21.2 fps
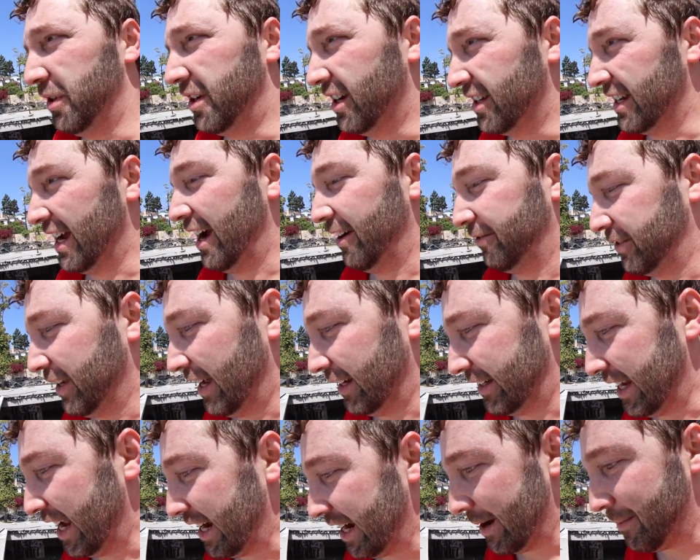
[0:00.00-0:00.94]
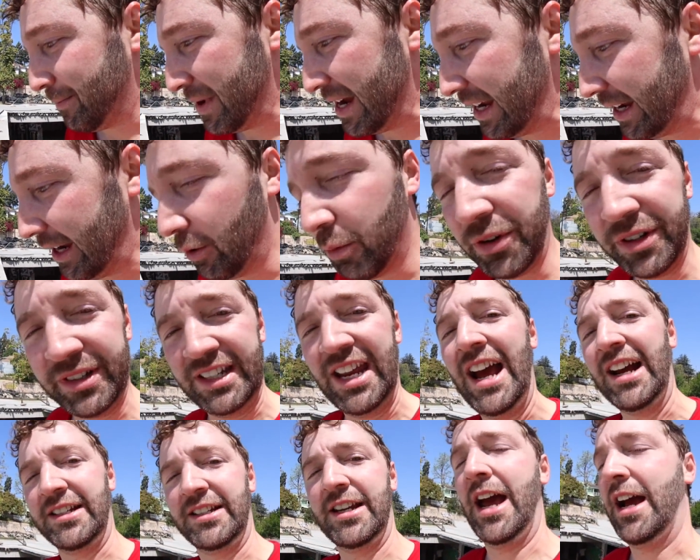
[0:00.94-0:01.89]
because I have to take a meeting with
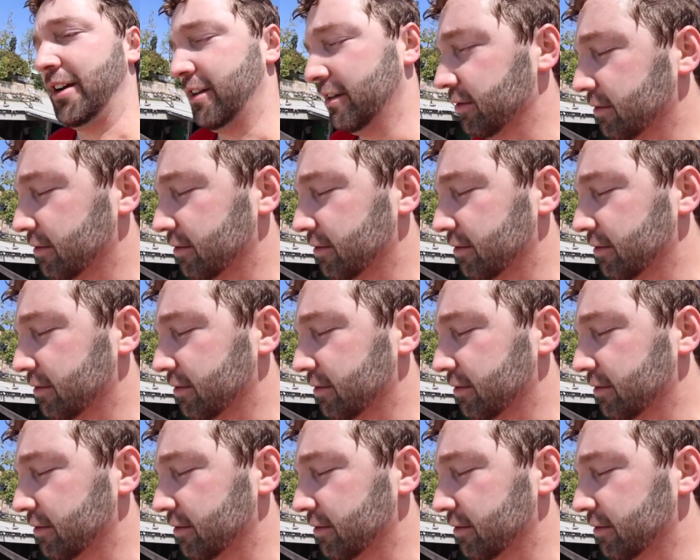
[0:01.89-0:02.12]
Tech Deck.